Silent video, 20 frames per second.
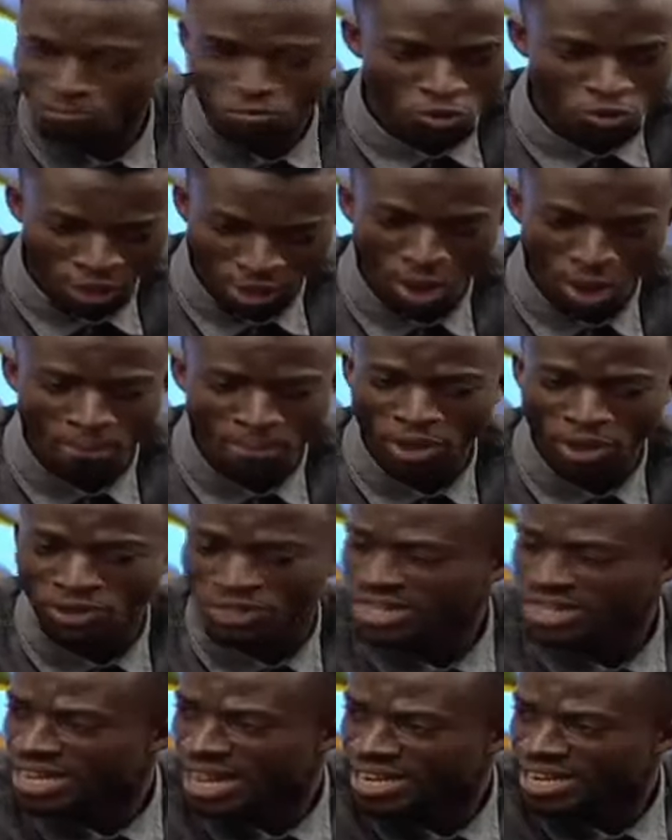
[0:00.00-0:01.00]
We are not
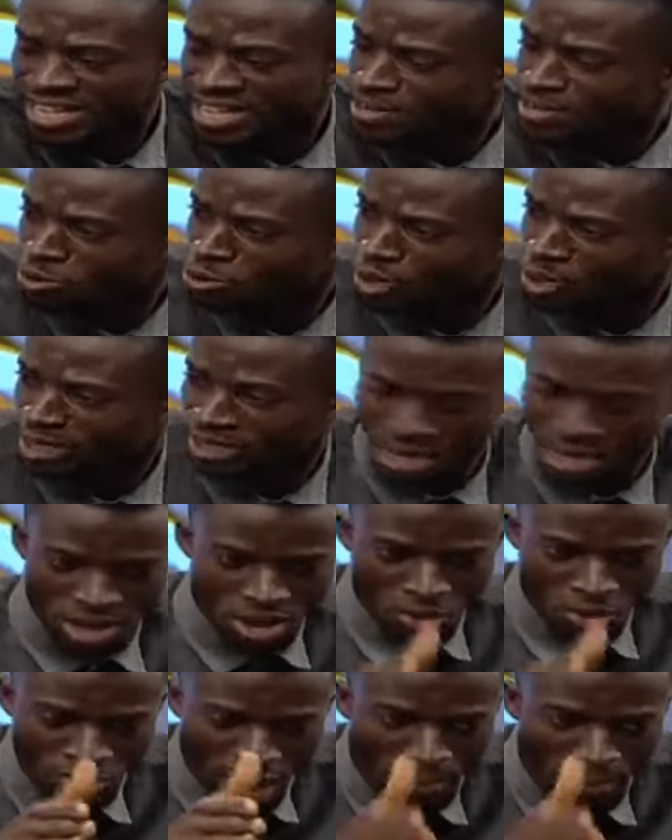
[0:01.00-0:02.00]
building any interest.
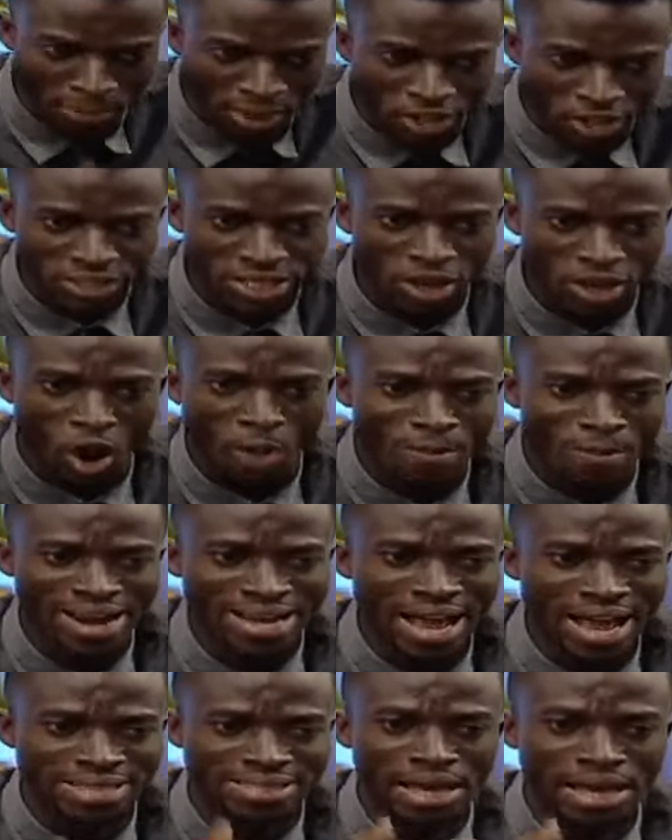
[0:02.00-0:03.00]
We are building on
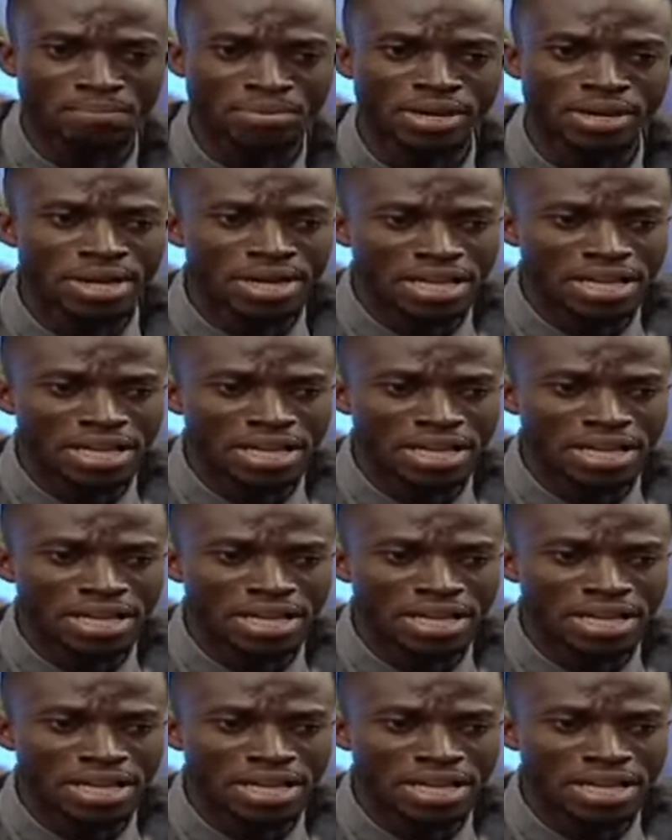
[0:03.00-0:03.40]
Maya Sabi.